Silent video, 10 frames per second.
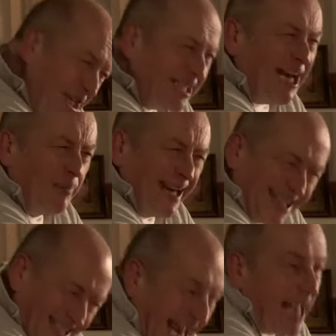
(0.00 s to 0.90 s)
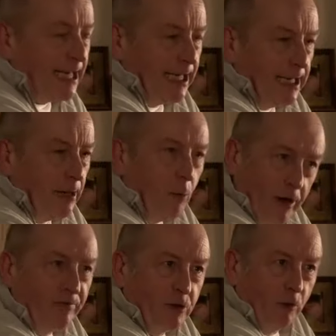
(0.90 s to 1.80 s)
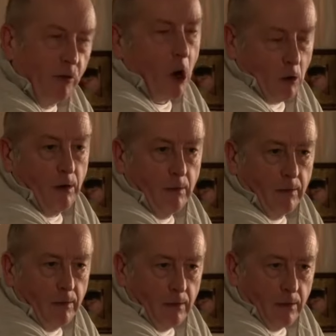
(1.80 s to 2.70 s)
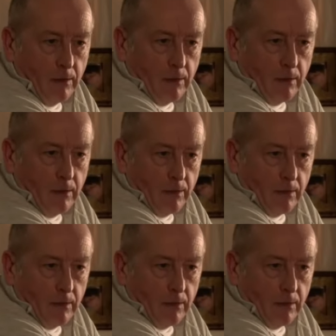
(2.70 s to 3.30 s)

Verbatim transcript: Just tell me exactly what I've done wrong. No, no, you